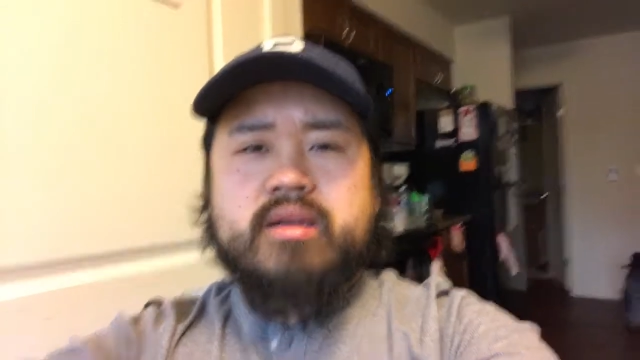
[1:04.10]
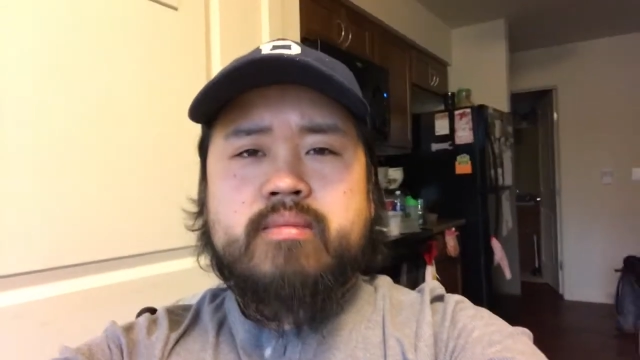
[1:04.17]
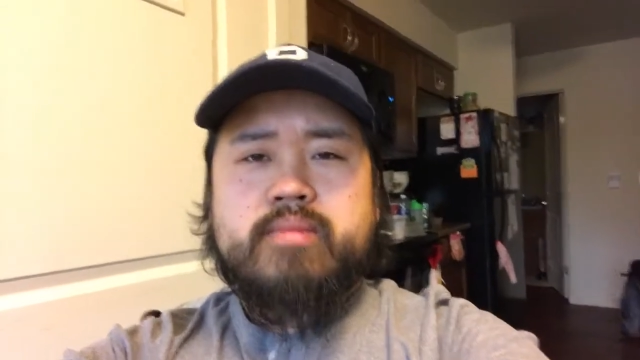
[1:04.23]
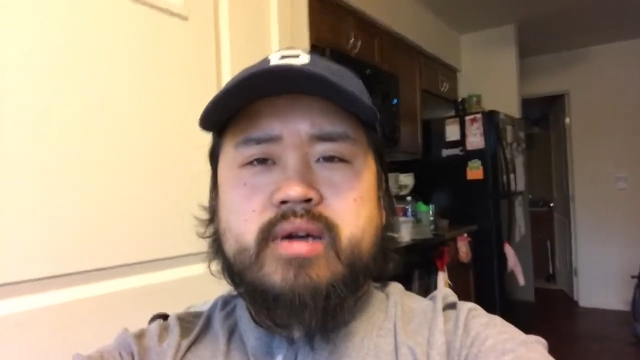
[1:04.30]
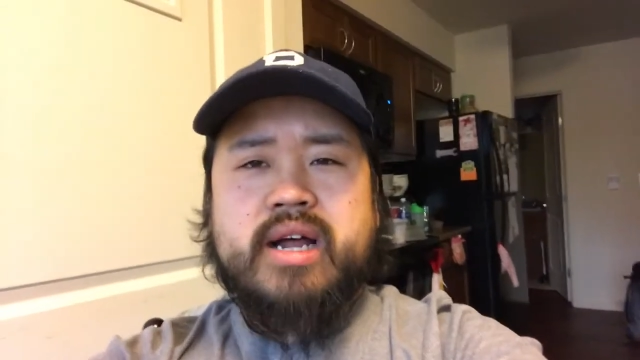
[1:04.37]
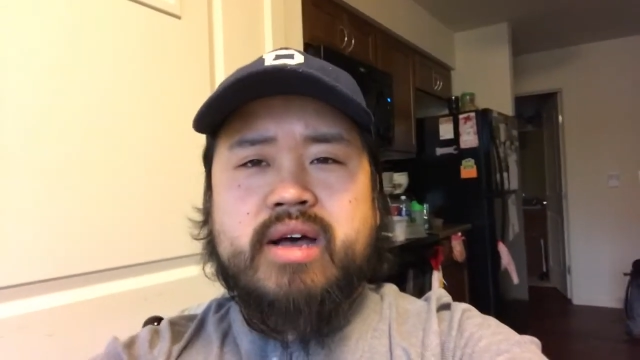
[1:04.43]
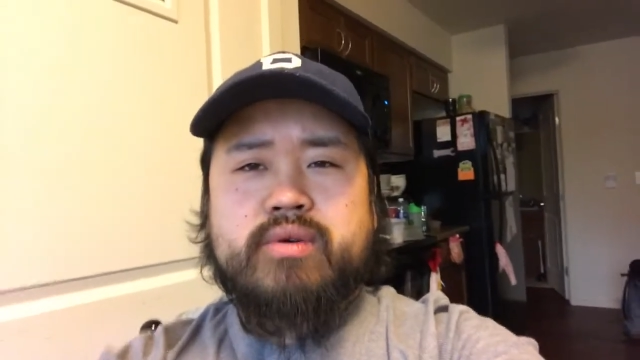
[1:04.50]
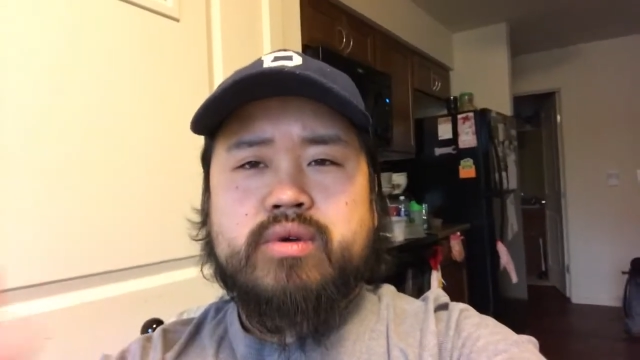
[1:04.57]

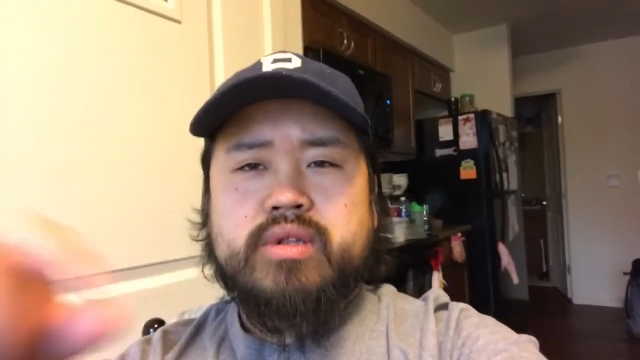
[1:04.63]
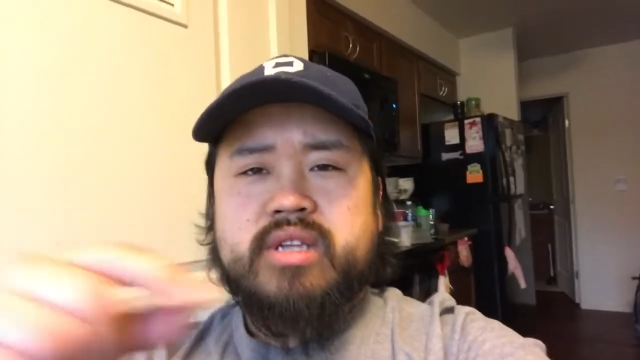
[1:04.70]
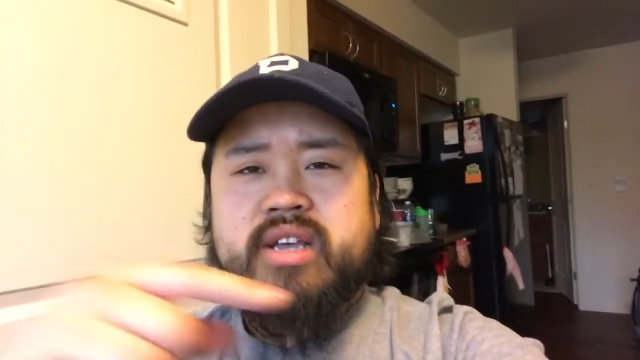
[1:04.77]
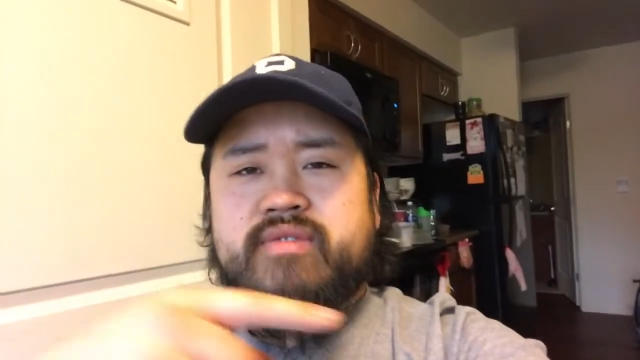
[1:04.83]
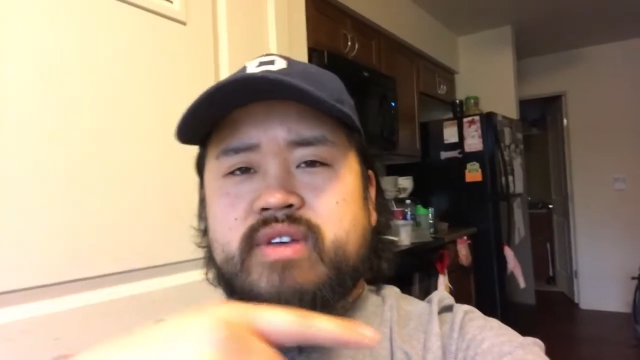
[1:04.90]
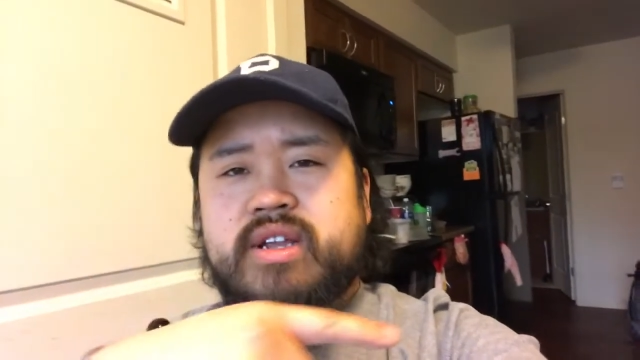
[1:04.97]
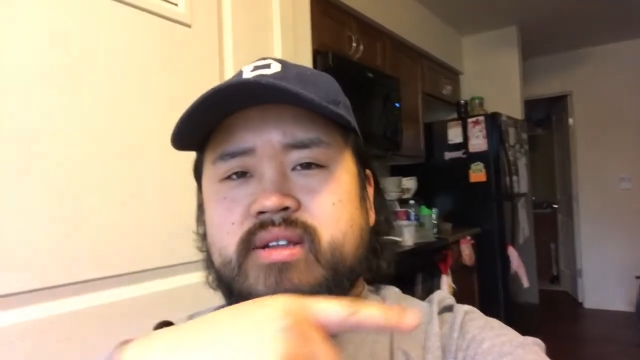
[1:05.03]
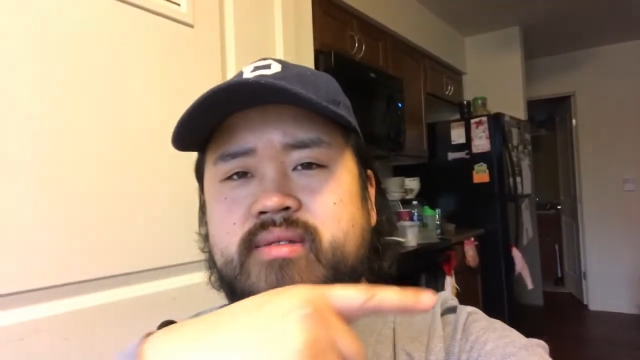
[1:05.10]
but I will
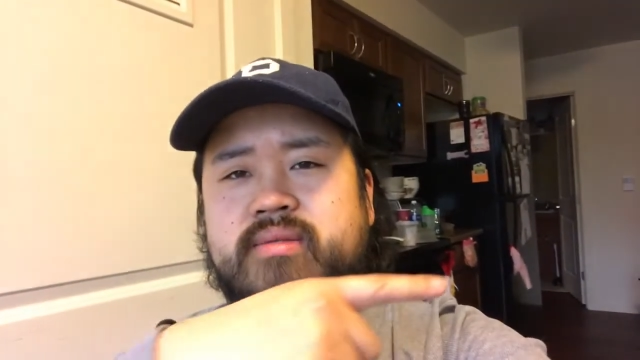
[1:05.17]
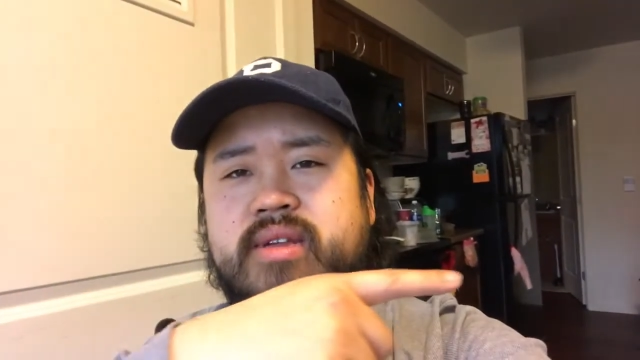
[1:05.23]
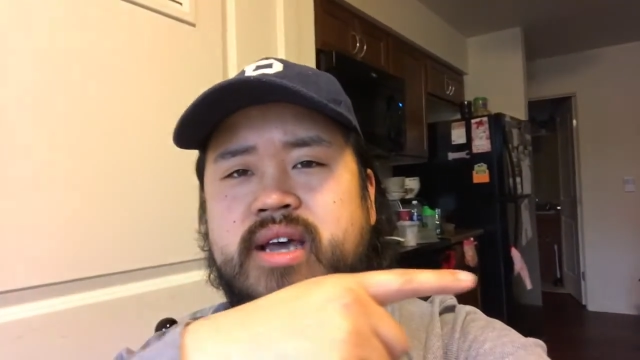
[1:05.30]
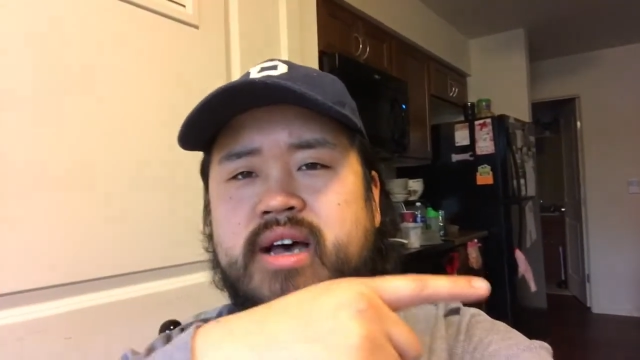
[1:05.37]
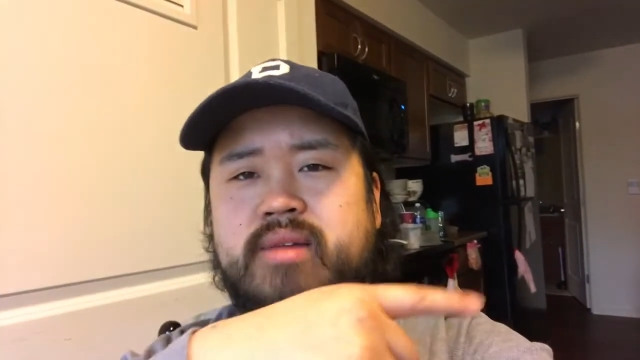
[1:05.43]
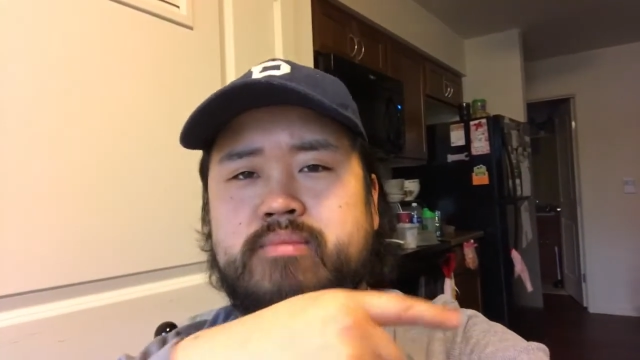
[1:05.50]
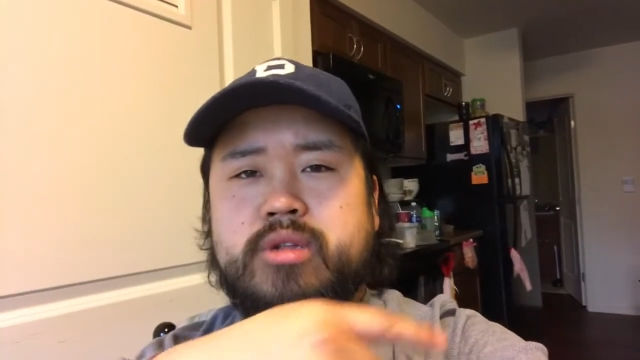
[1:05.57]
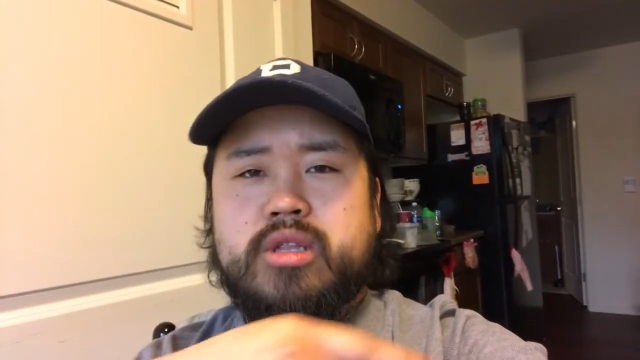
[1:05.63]
leave it
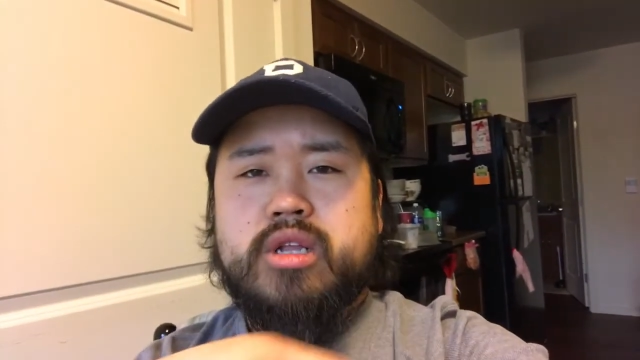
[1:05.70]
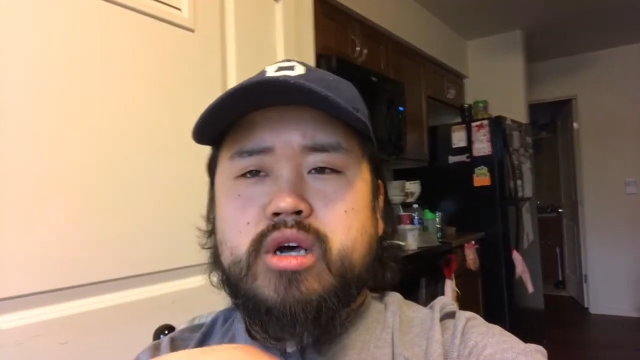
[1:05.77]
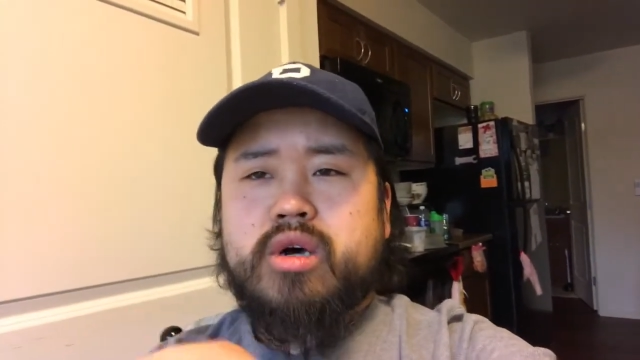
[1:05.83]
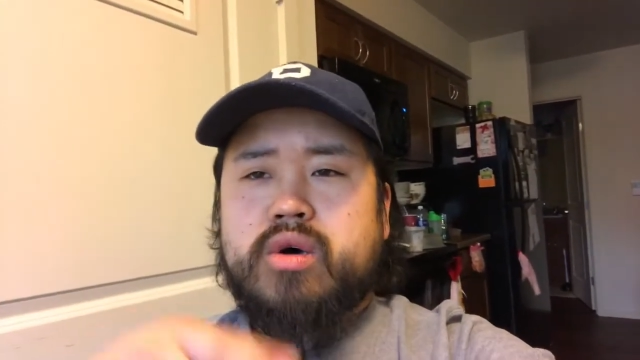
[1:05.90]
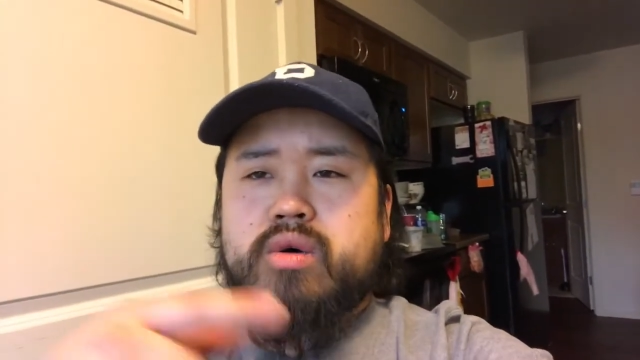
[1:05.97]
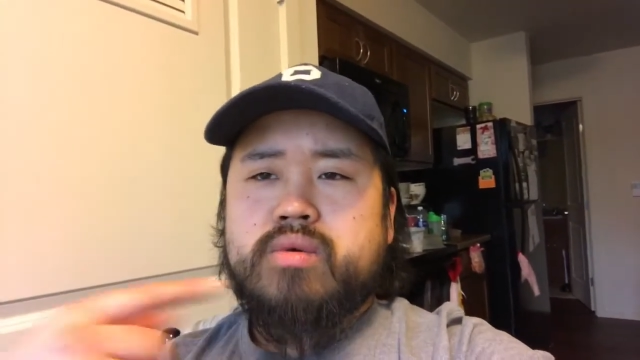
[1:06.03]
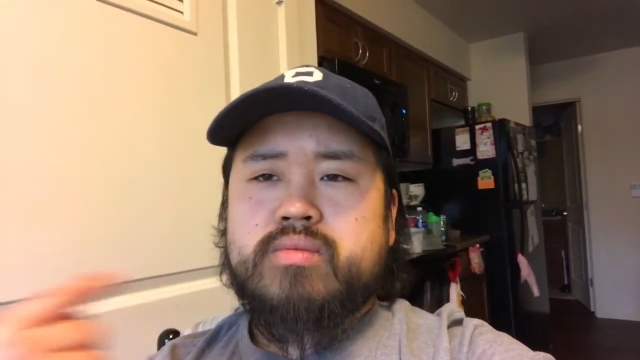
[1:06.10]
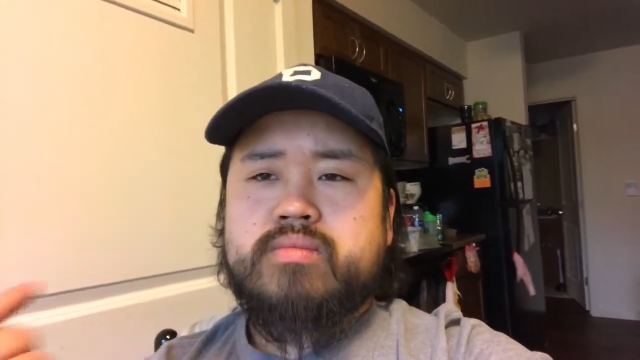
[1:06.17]
down
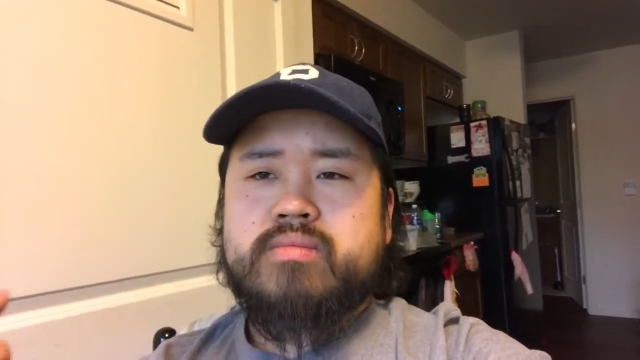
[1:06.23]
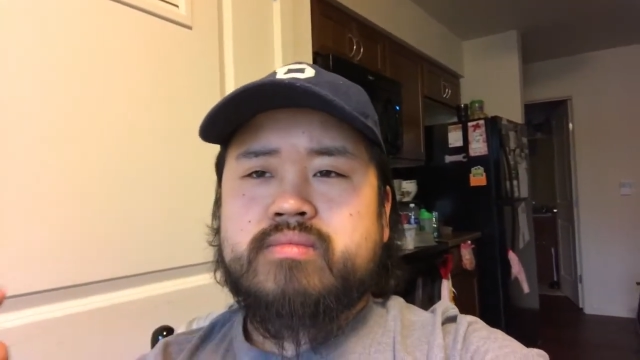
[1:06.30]
below